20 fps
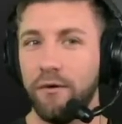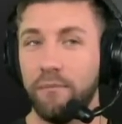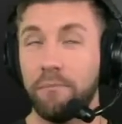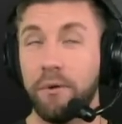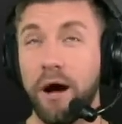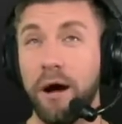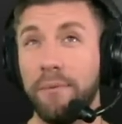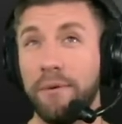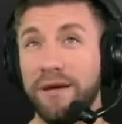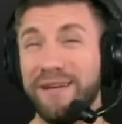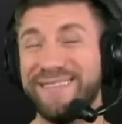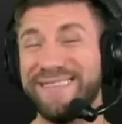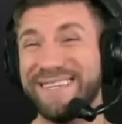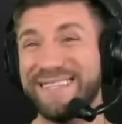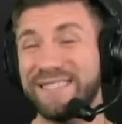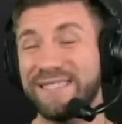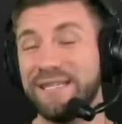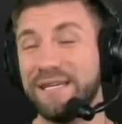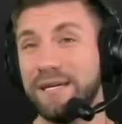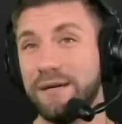probably
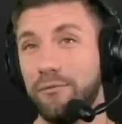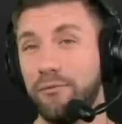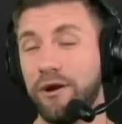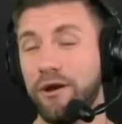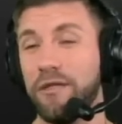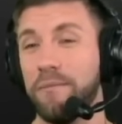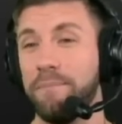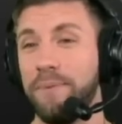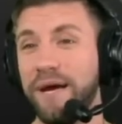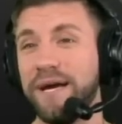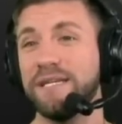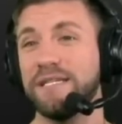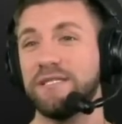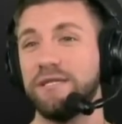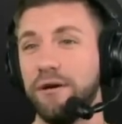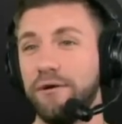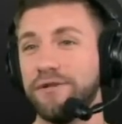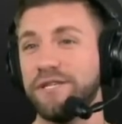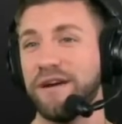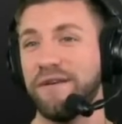the one of the biggest
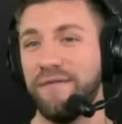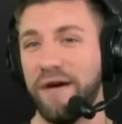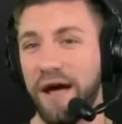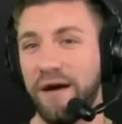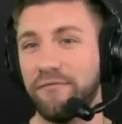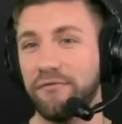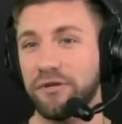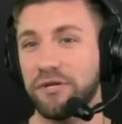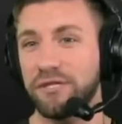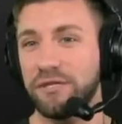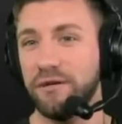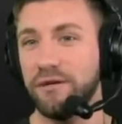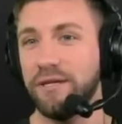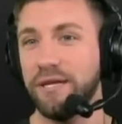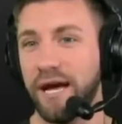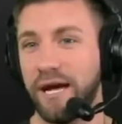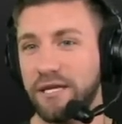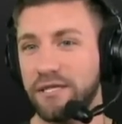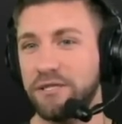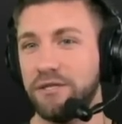dudes I've ever stood
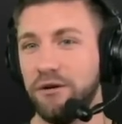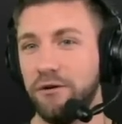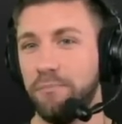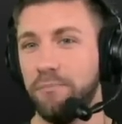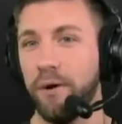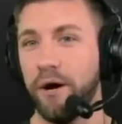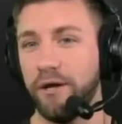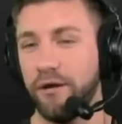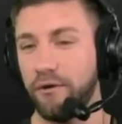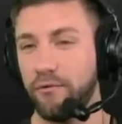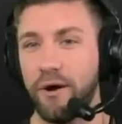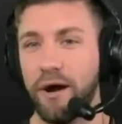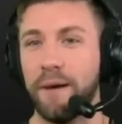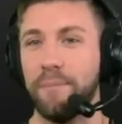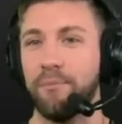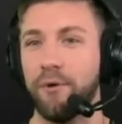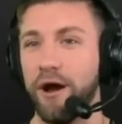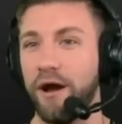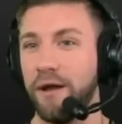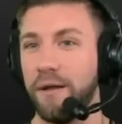next to. But you're
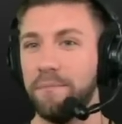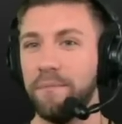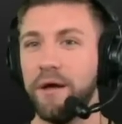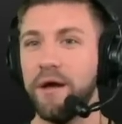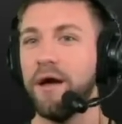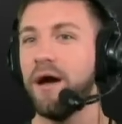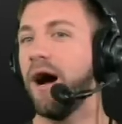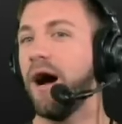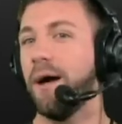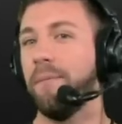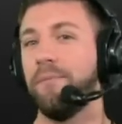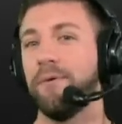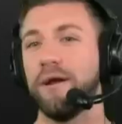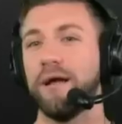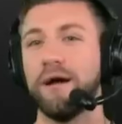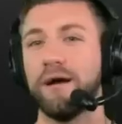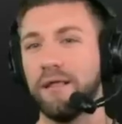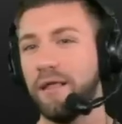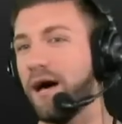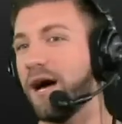right, Brandon. I put
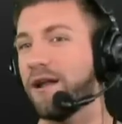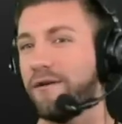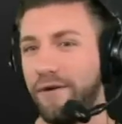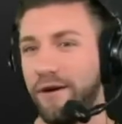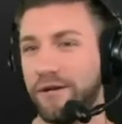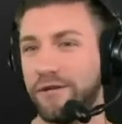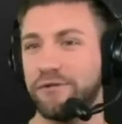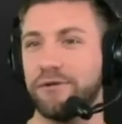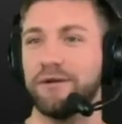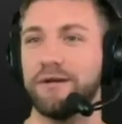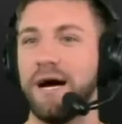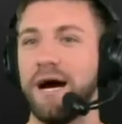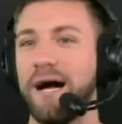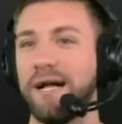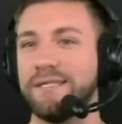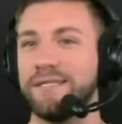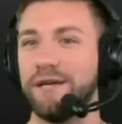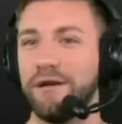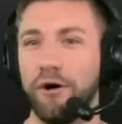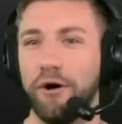out a lot of extra
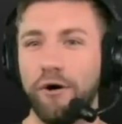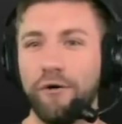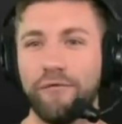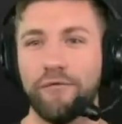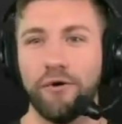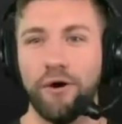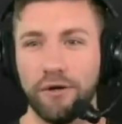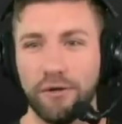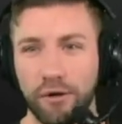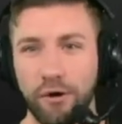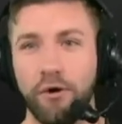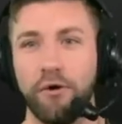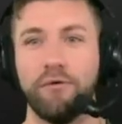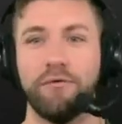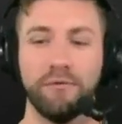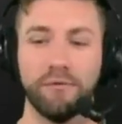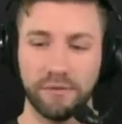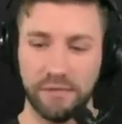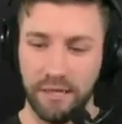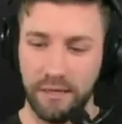content over on
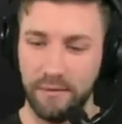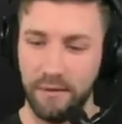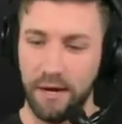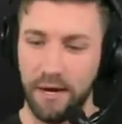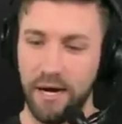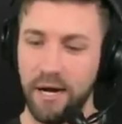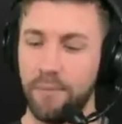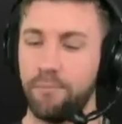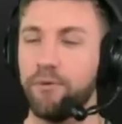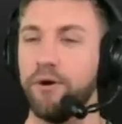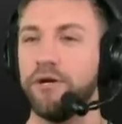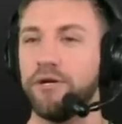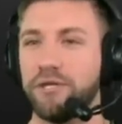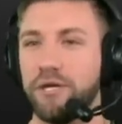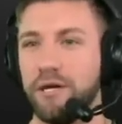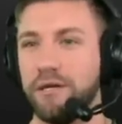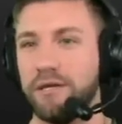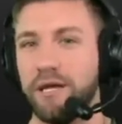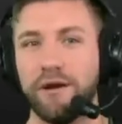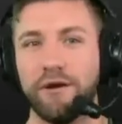locals, and I
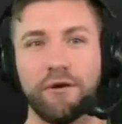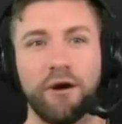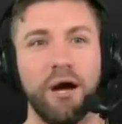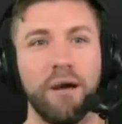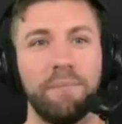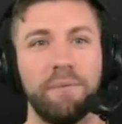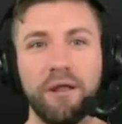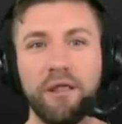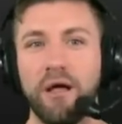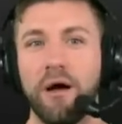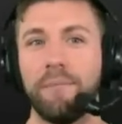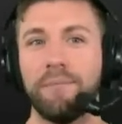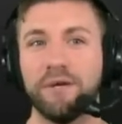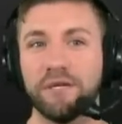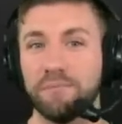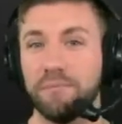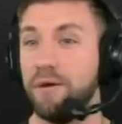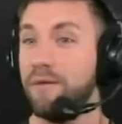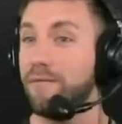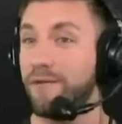appreciate that you're hyping it up
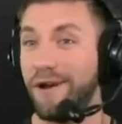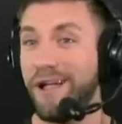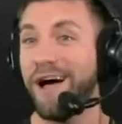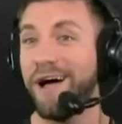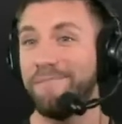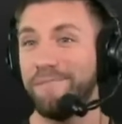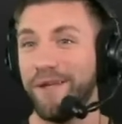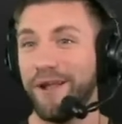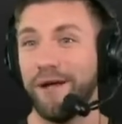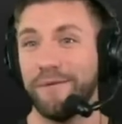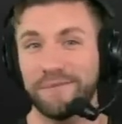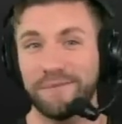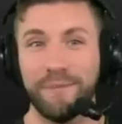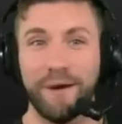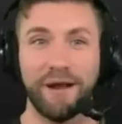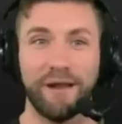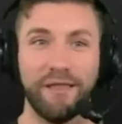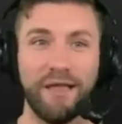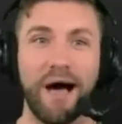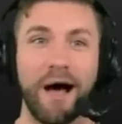because, believe it or not, it helps me
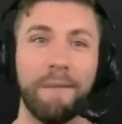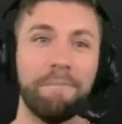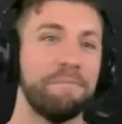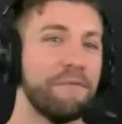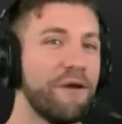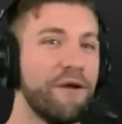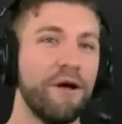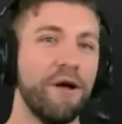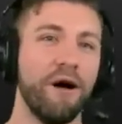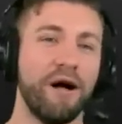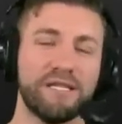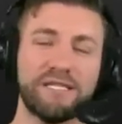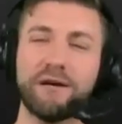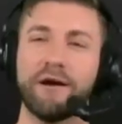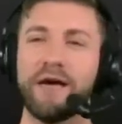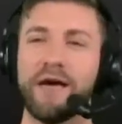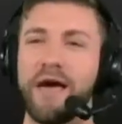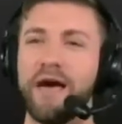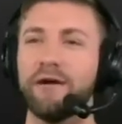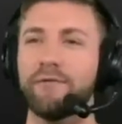out a lot. Let's go
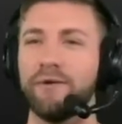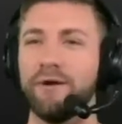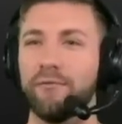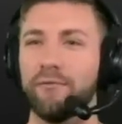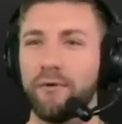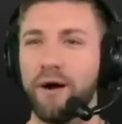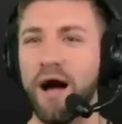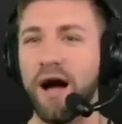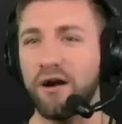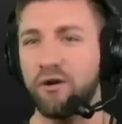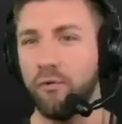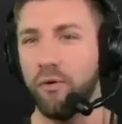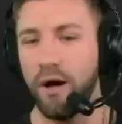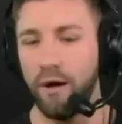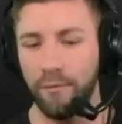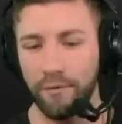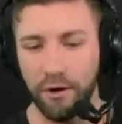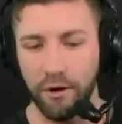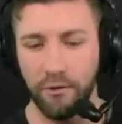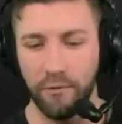to Henry Rockwell,
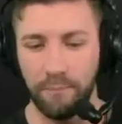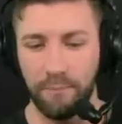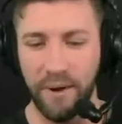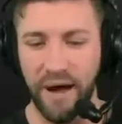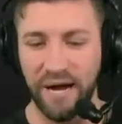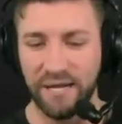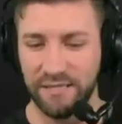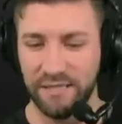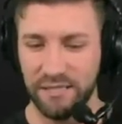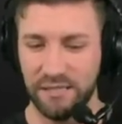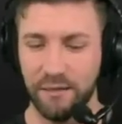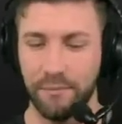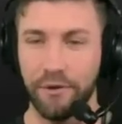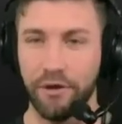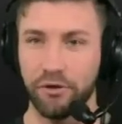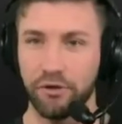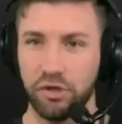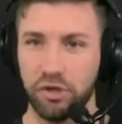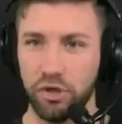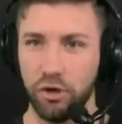and we'll go back to some of
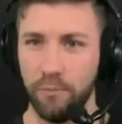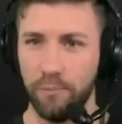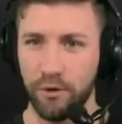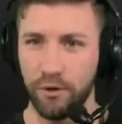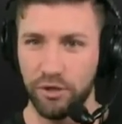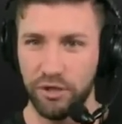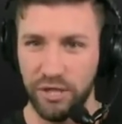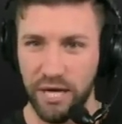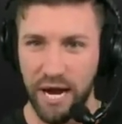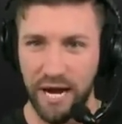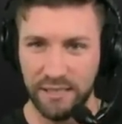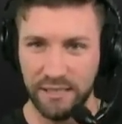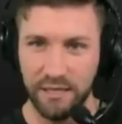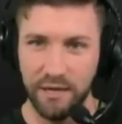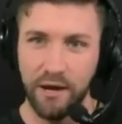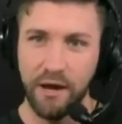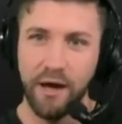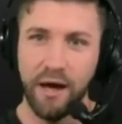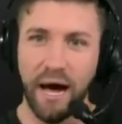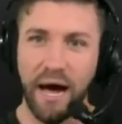those super chats.
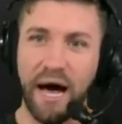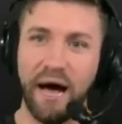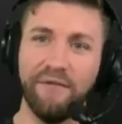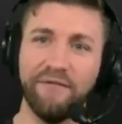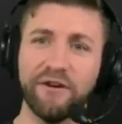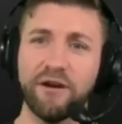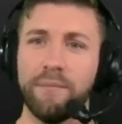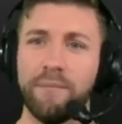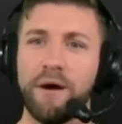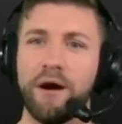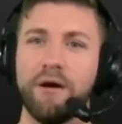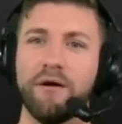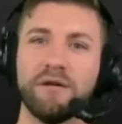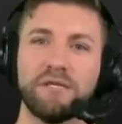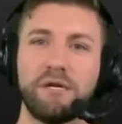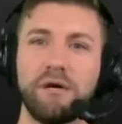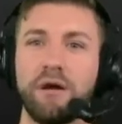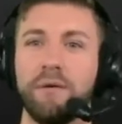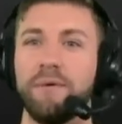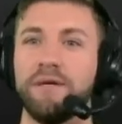Alvin Kamara
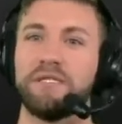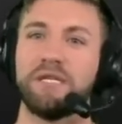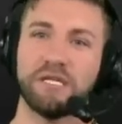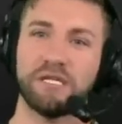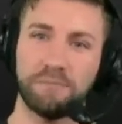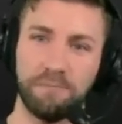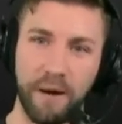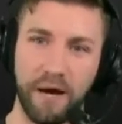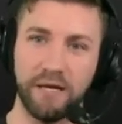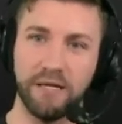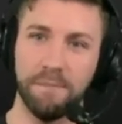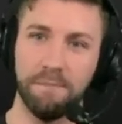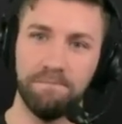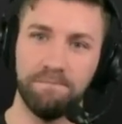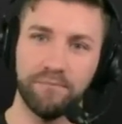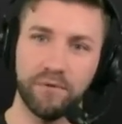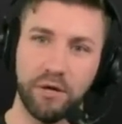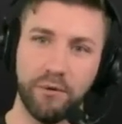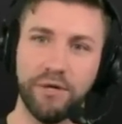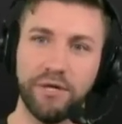is going to be suspended.
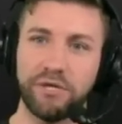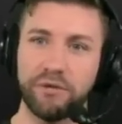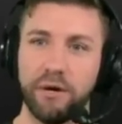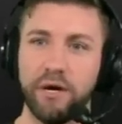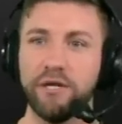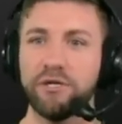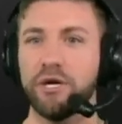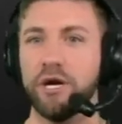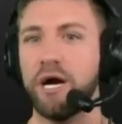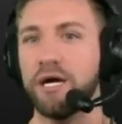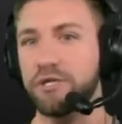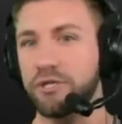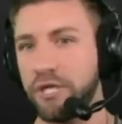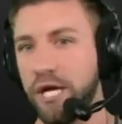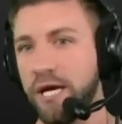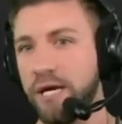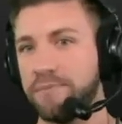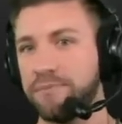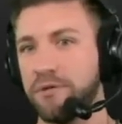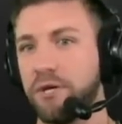Can we trade Josh
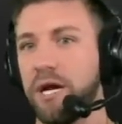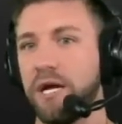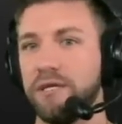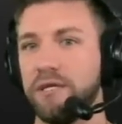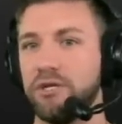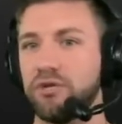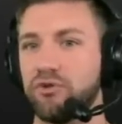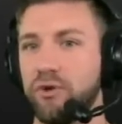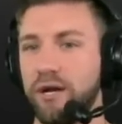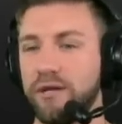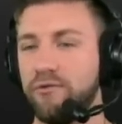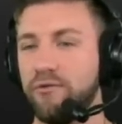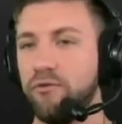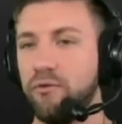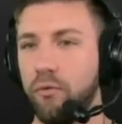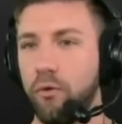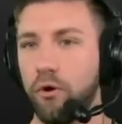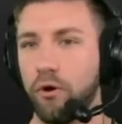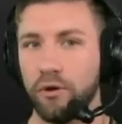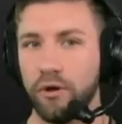Jacobs or Kenyon Drake to
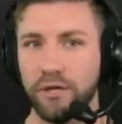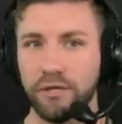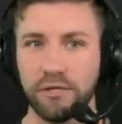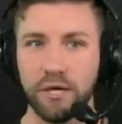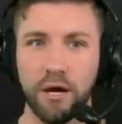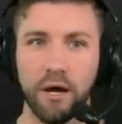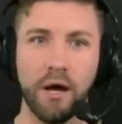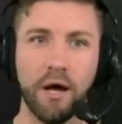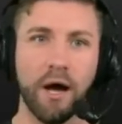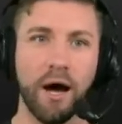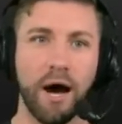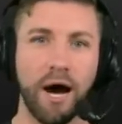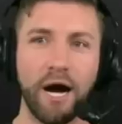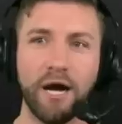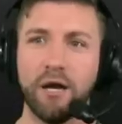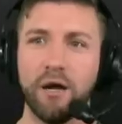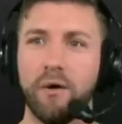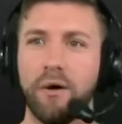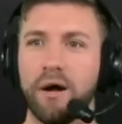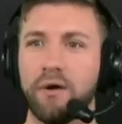New Orleans?
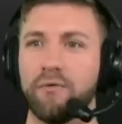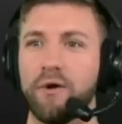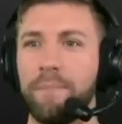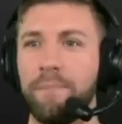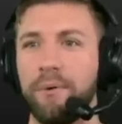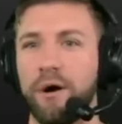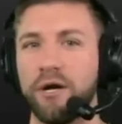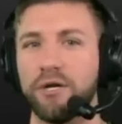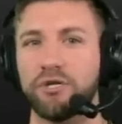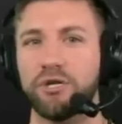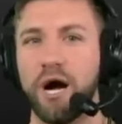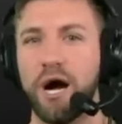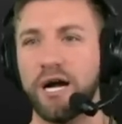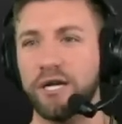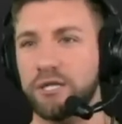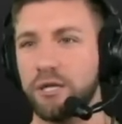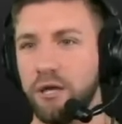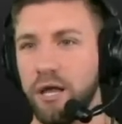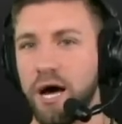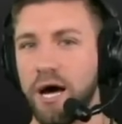I know I rip on
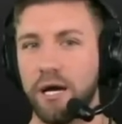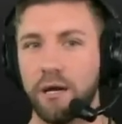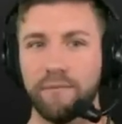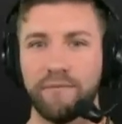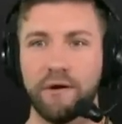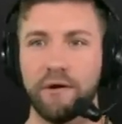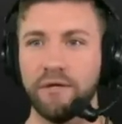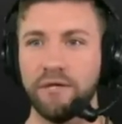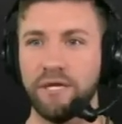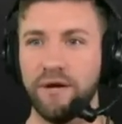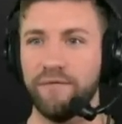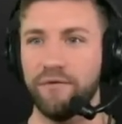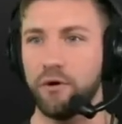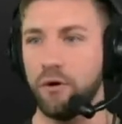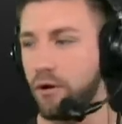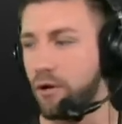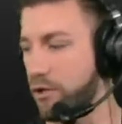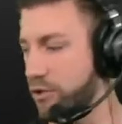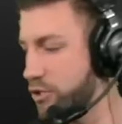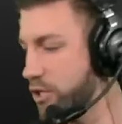Josh a lot, and I'm very
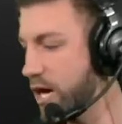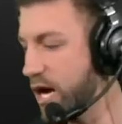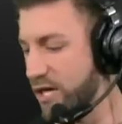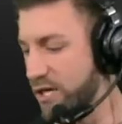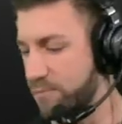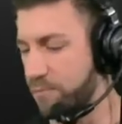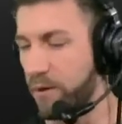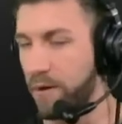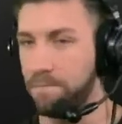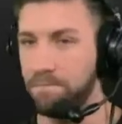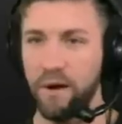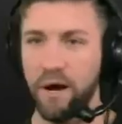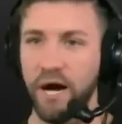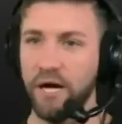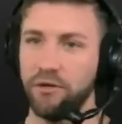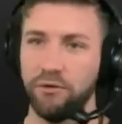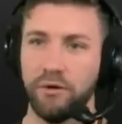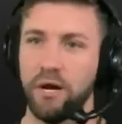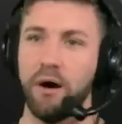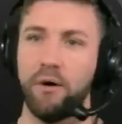difficult on Josh, but I
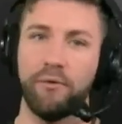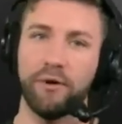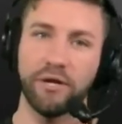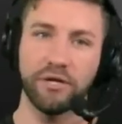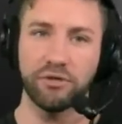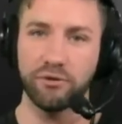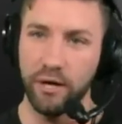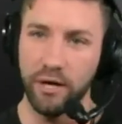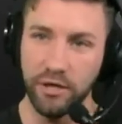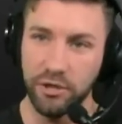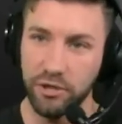do not want to trade